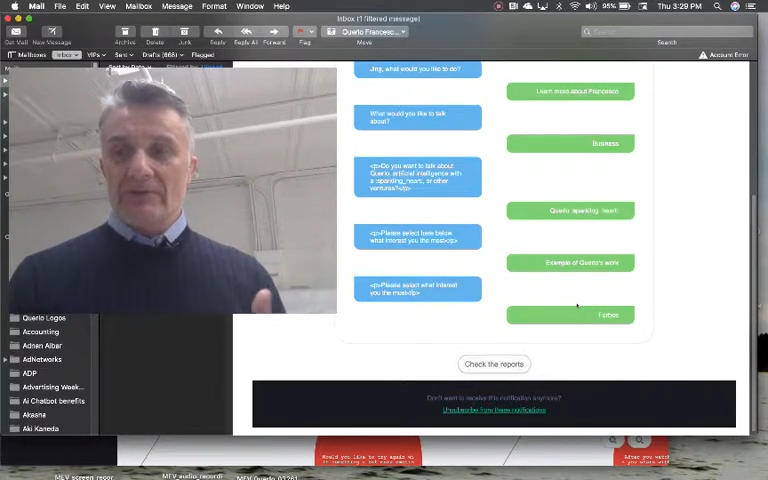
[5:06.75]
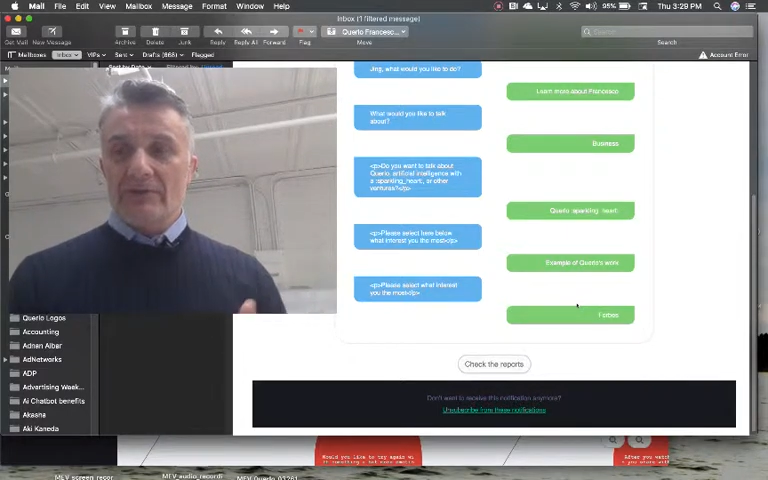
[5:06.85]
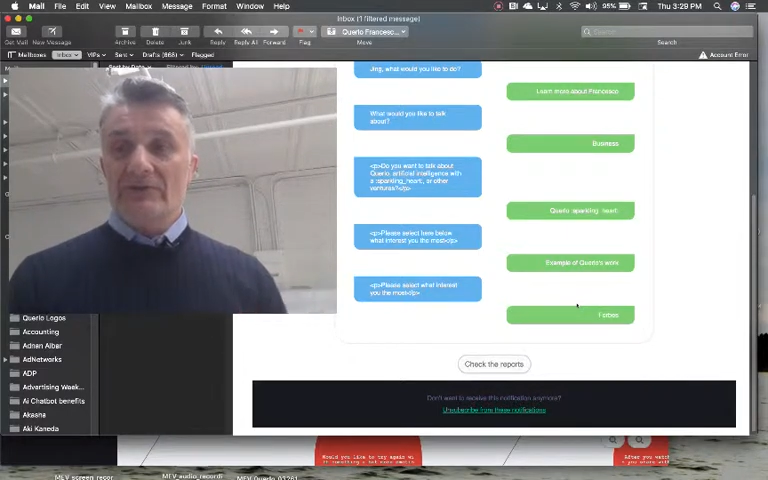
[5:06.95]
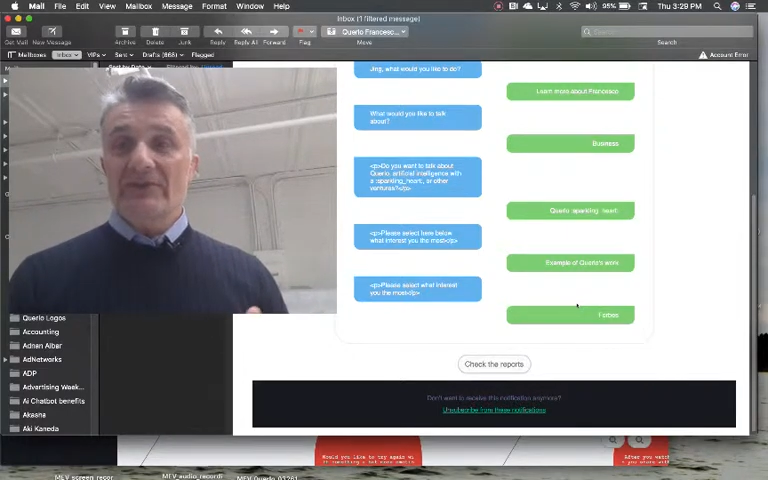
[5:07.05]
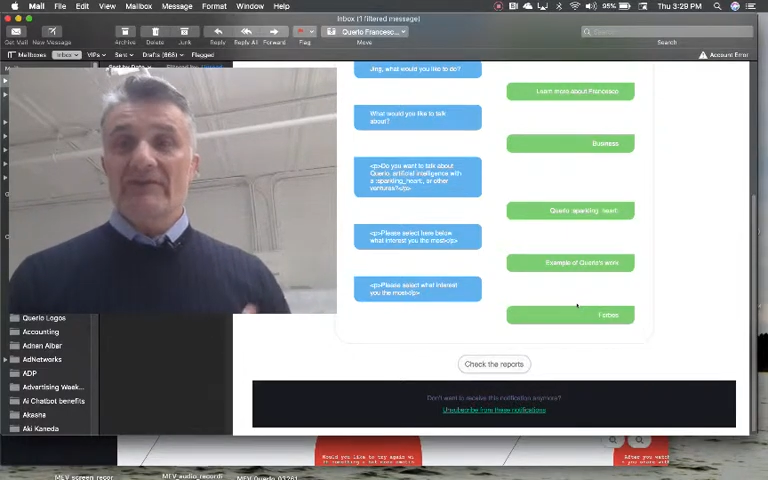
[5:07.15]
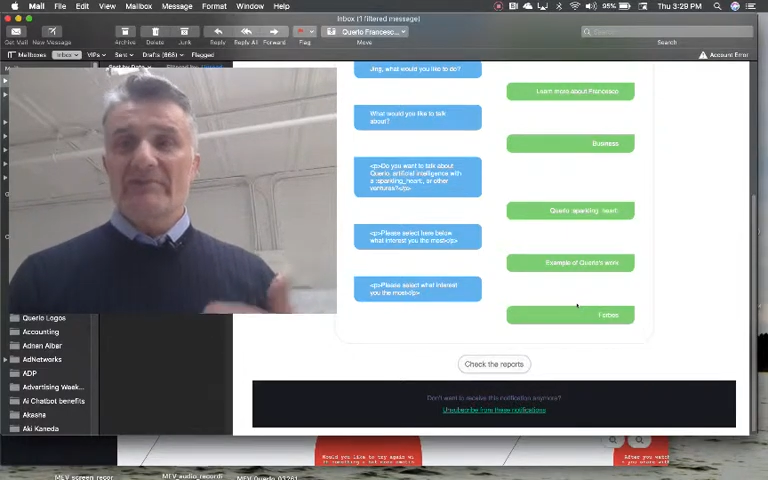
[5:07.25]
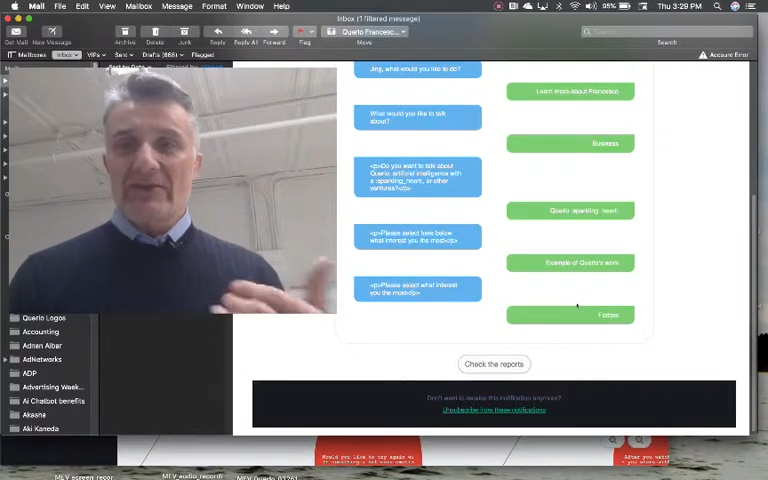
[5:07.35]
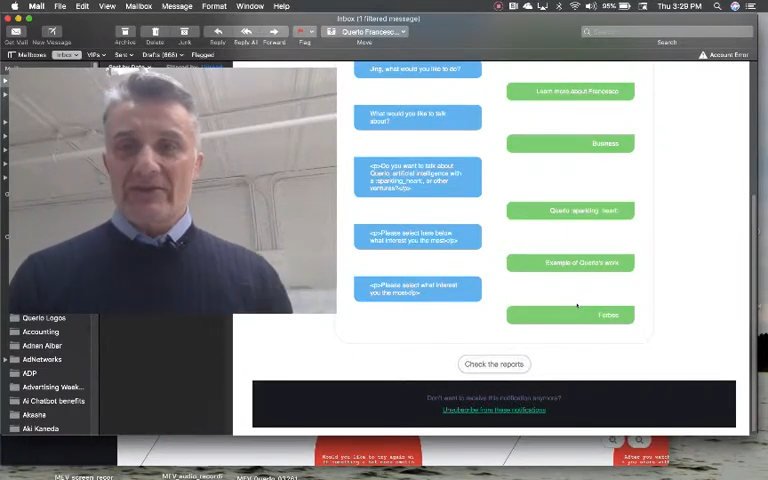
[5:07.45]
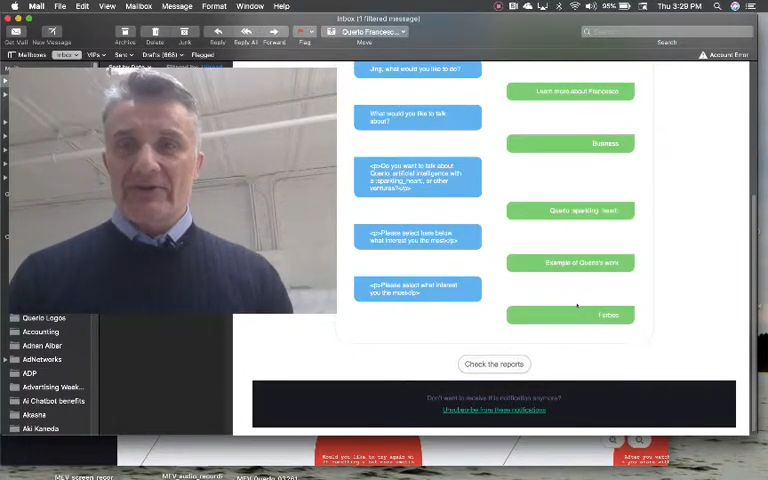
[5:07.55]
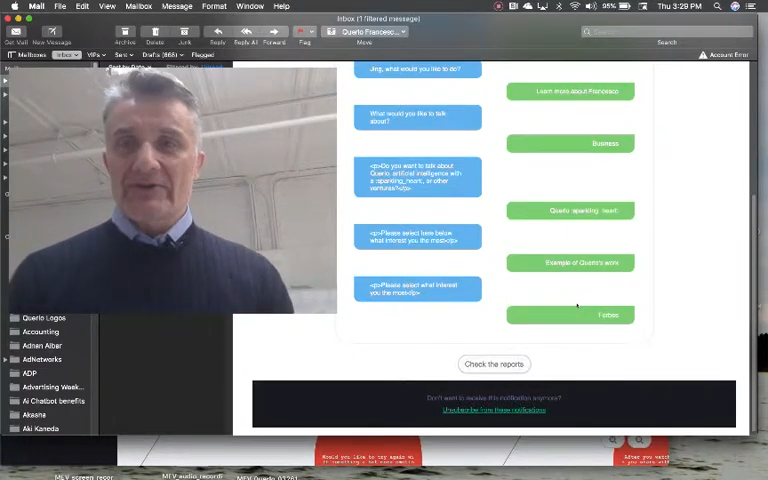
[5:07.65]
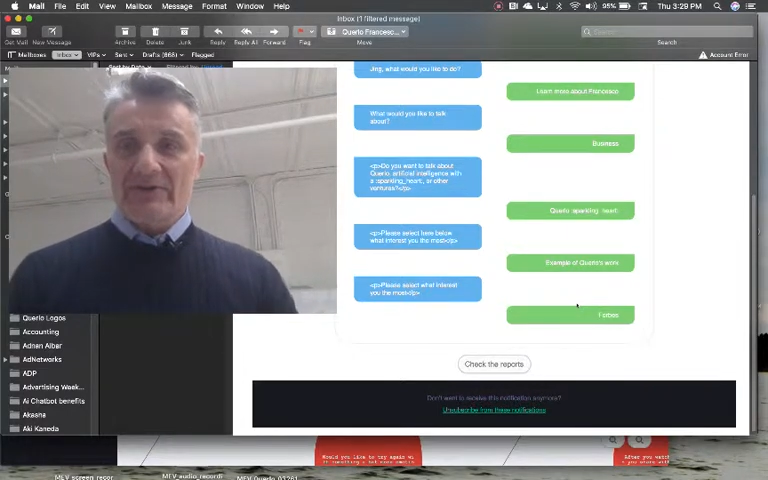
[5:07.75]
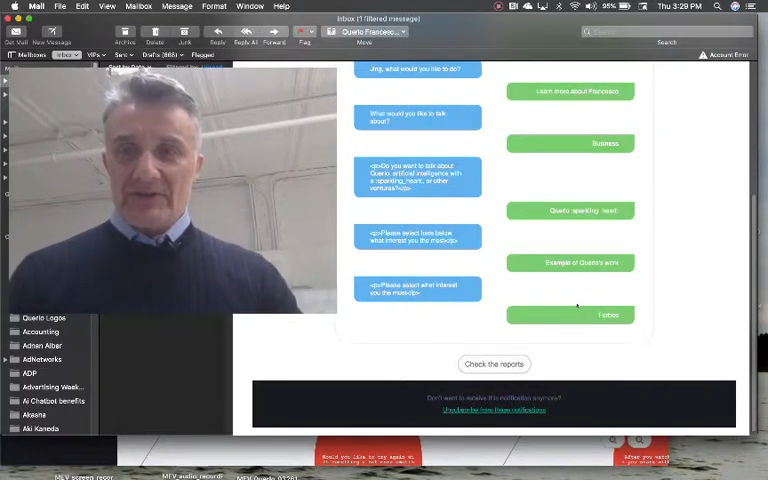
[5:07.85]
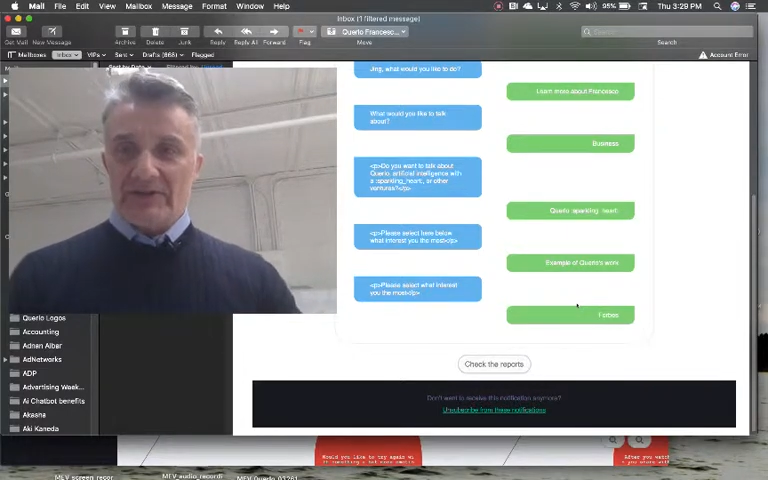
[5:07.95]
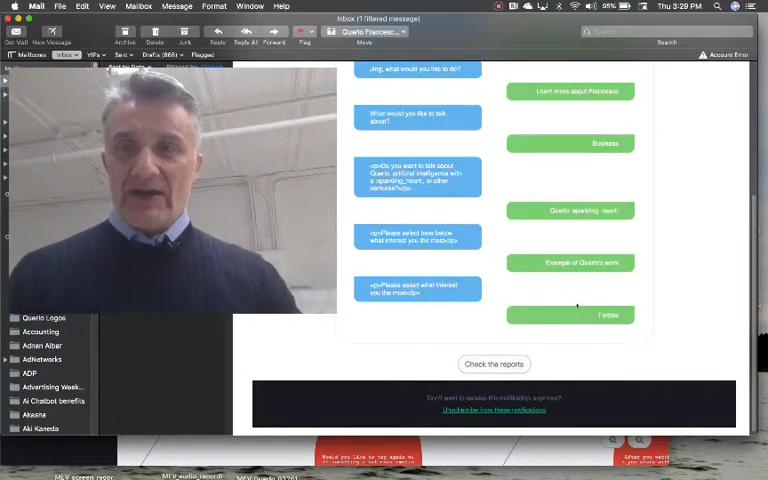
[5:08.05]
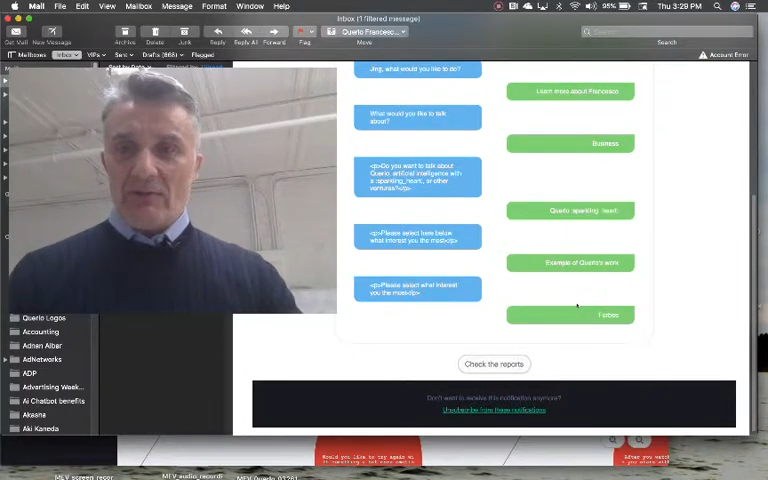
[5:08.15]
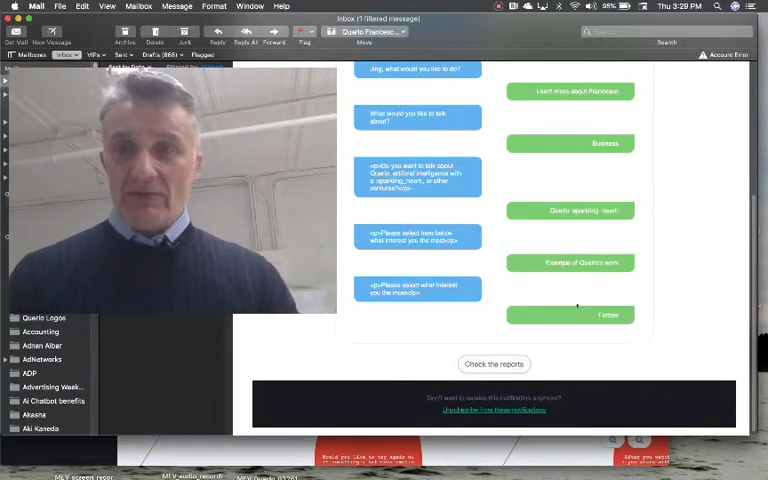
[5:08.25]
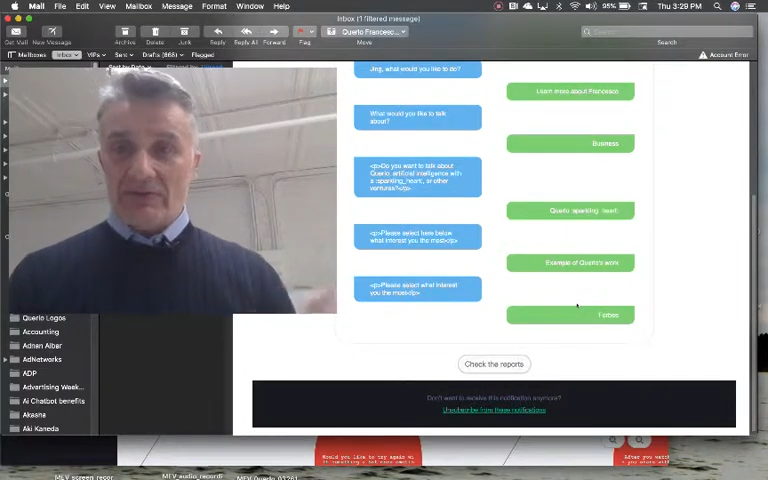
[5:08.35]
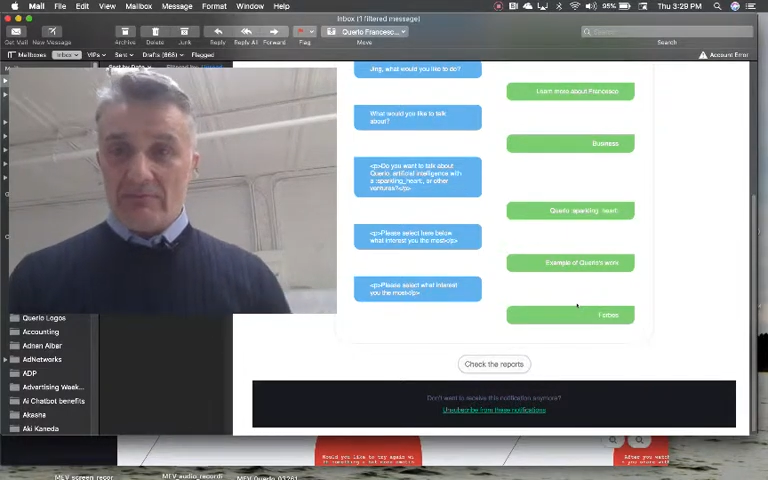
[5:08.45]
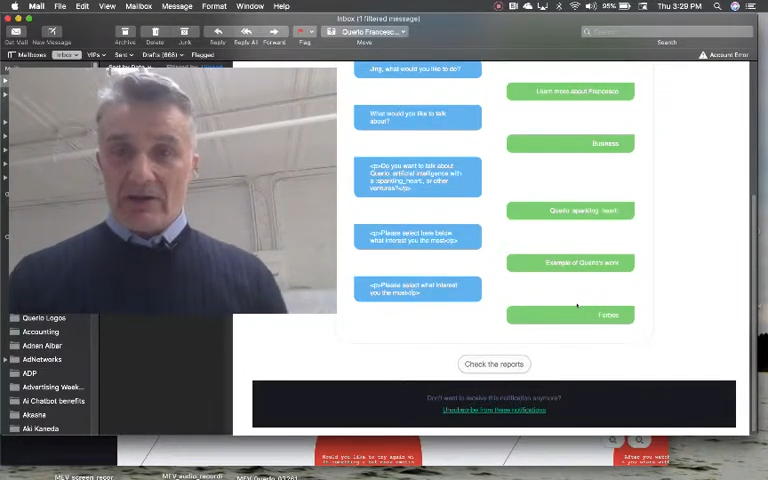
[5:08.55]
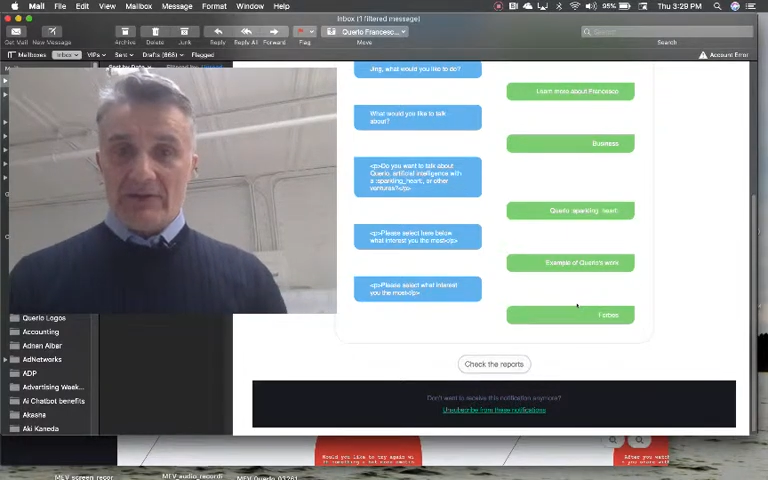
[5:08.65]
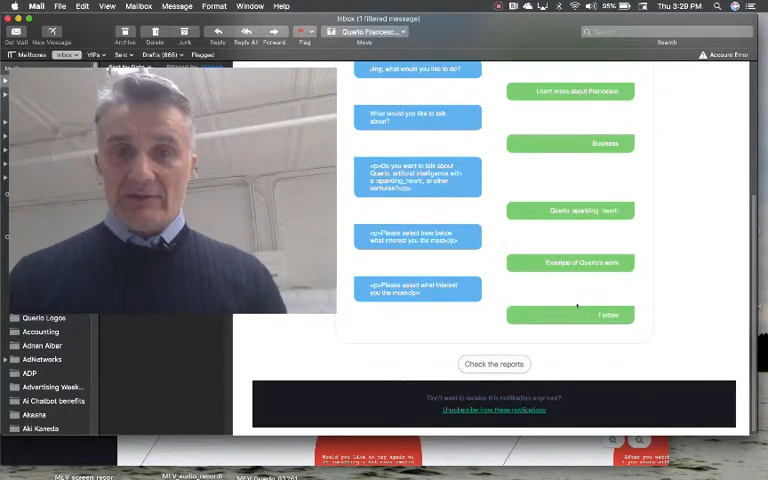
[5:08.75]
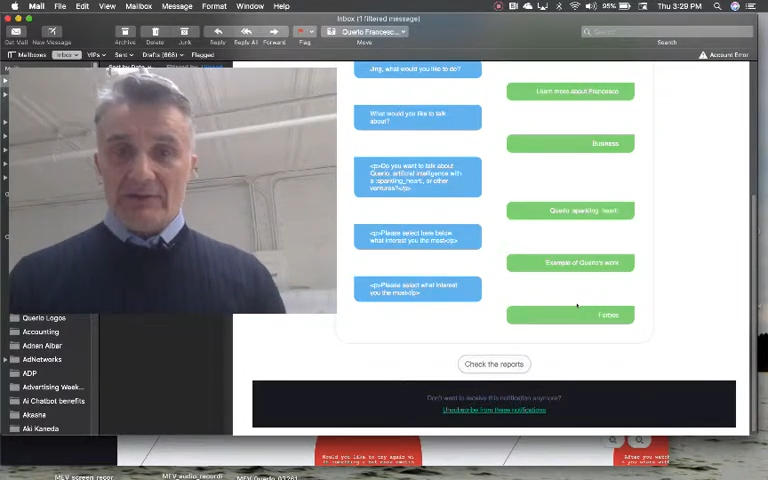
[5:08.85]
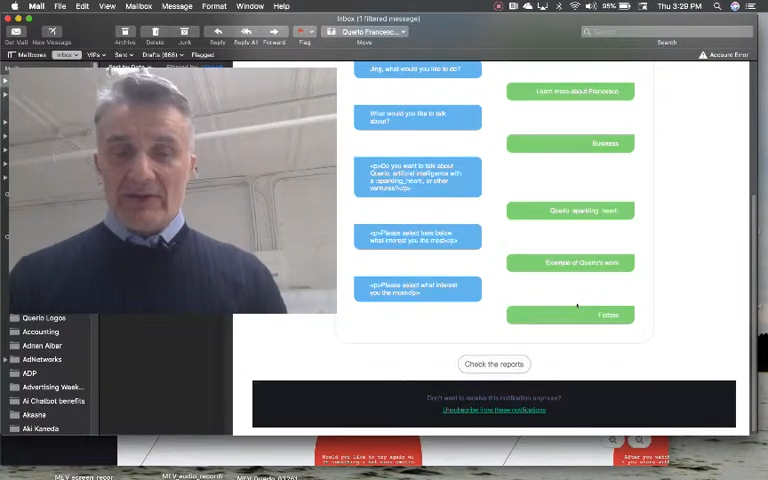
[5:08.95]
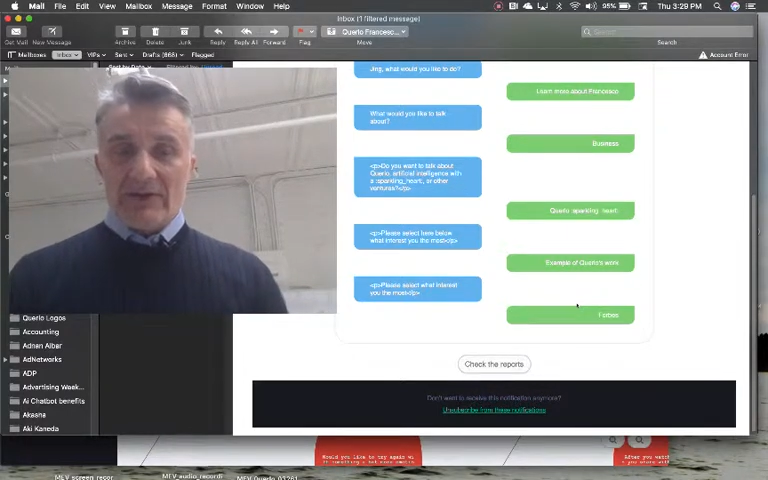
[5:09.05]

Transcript: to save me 36 hours a month,